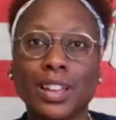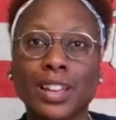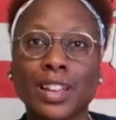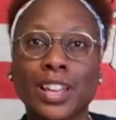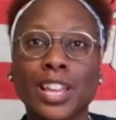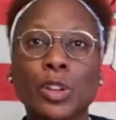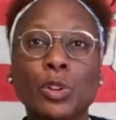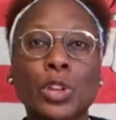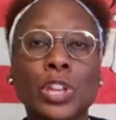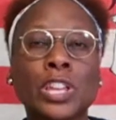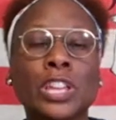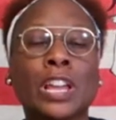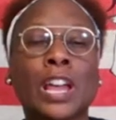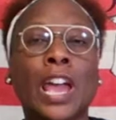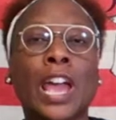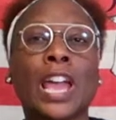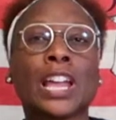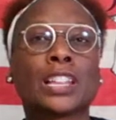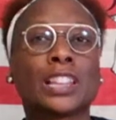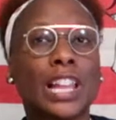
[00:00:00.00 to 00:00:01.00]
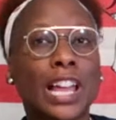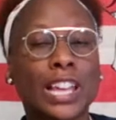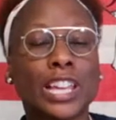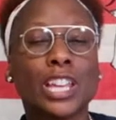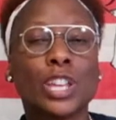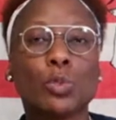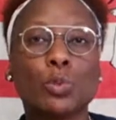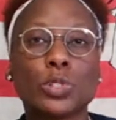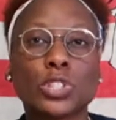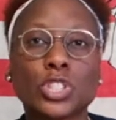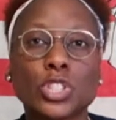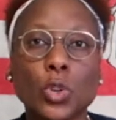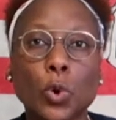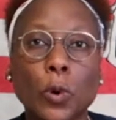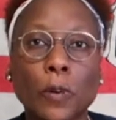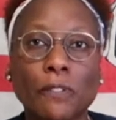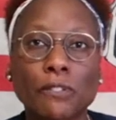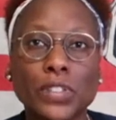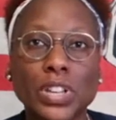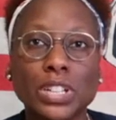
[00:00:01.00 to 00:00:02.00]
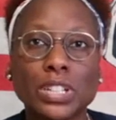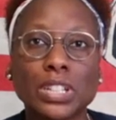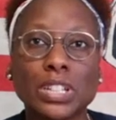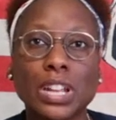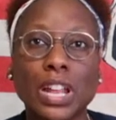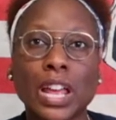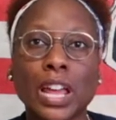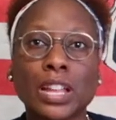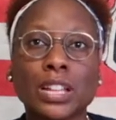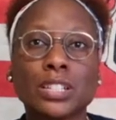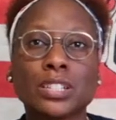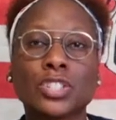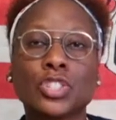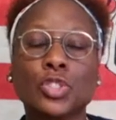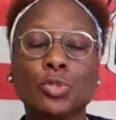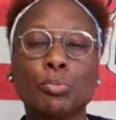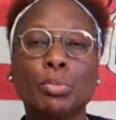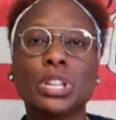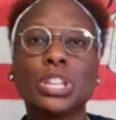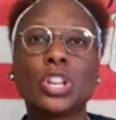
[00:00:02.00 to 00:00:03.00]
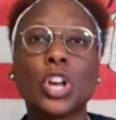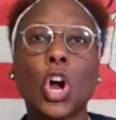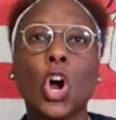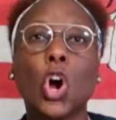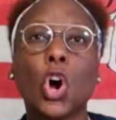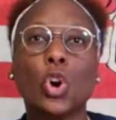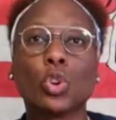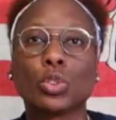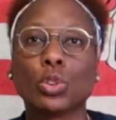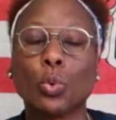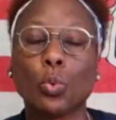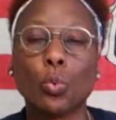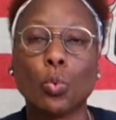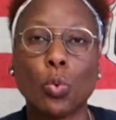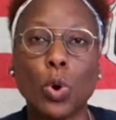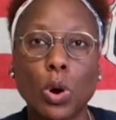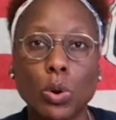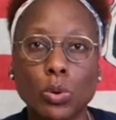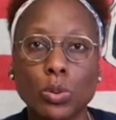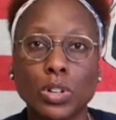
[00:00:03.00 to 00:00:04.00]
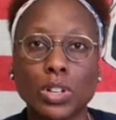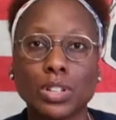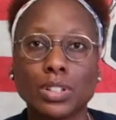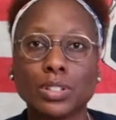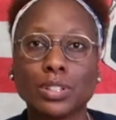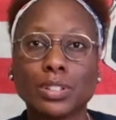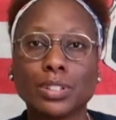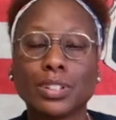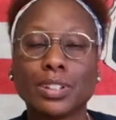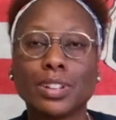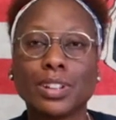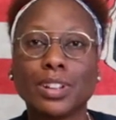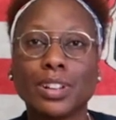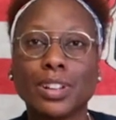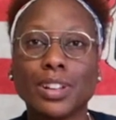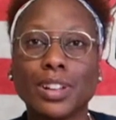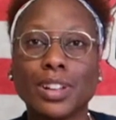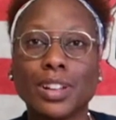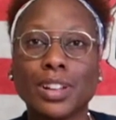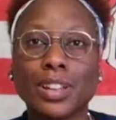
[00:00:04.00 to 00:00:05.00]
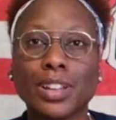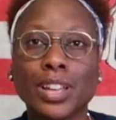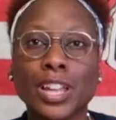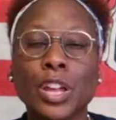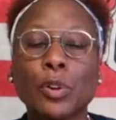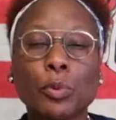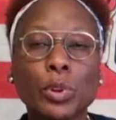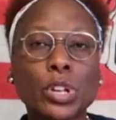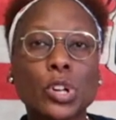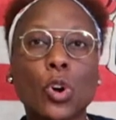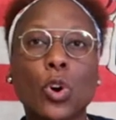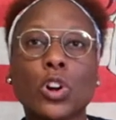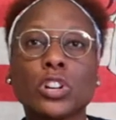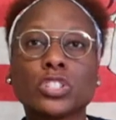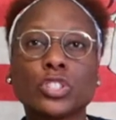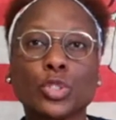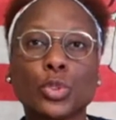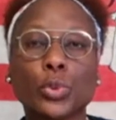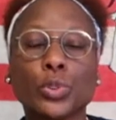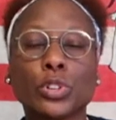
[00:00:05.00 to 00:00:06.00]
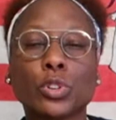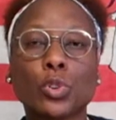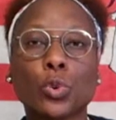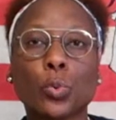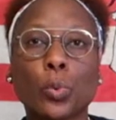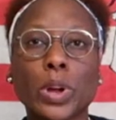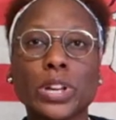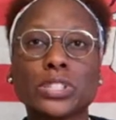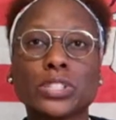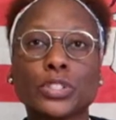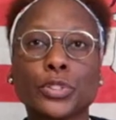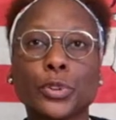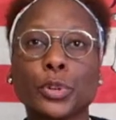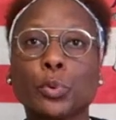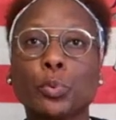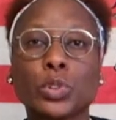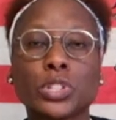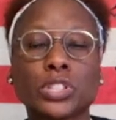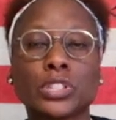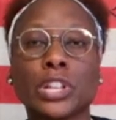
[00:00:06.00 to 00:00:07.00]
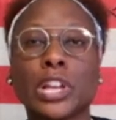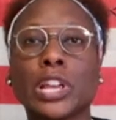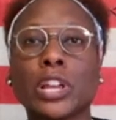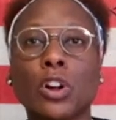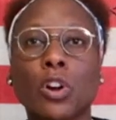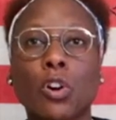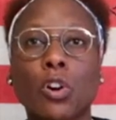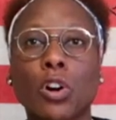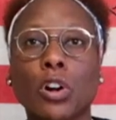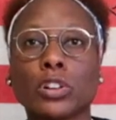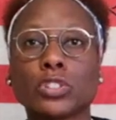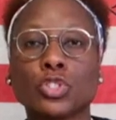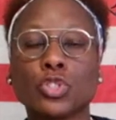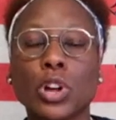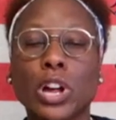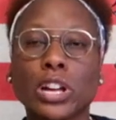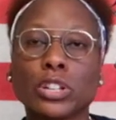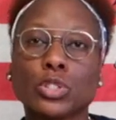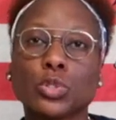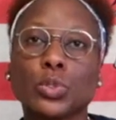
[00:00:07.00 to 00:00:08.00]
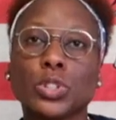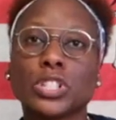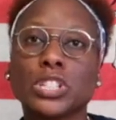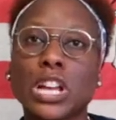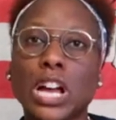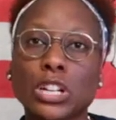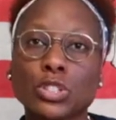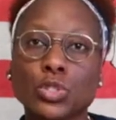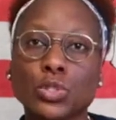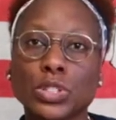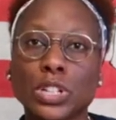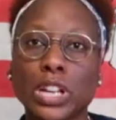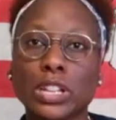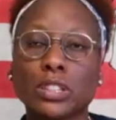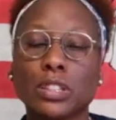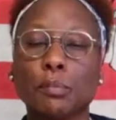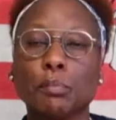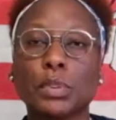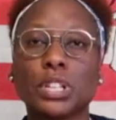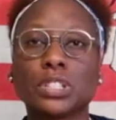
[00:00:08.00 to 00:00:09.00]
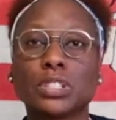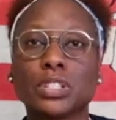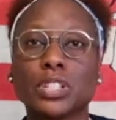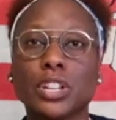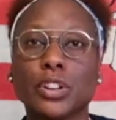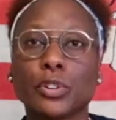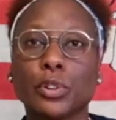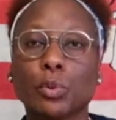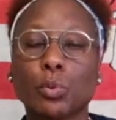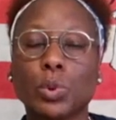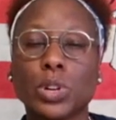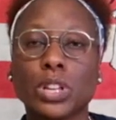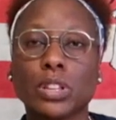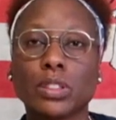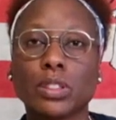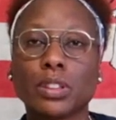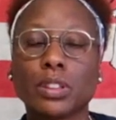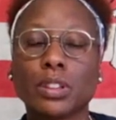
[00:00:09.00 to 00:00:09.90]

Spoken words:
He acted like he was so offended to be called woke in regards to critical race theory, which they are trying to indoctrinate the military with.